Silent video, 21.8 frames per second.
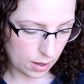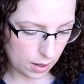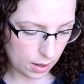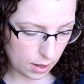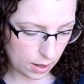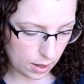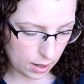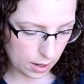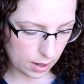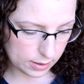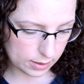
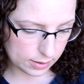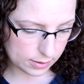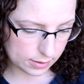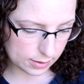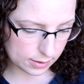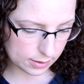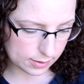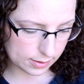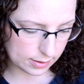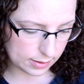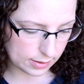it
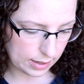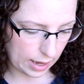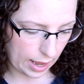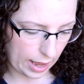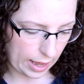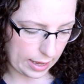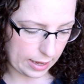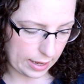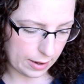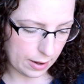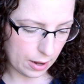does
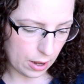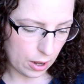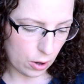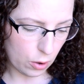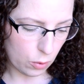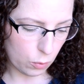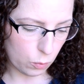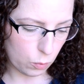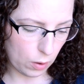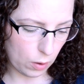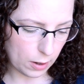say,
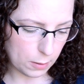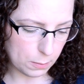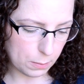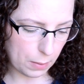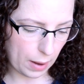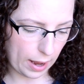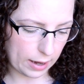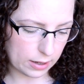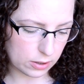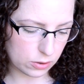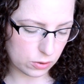white
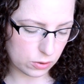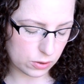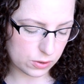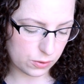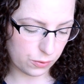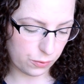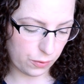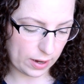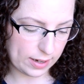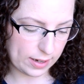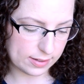pad across
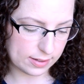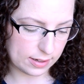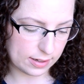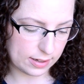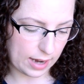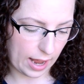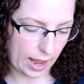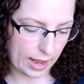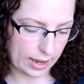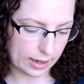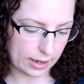face and
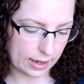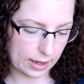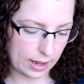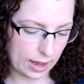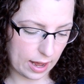neck,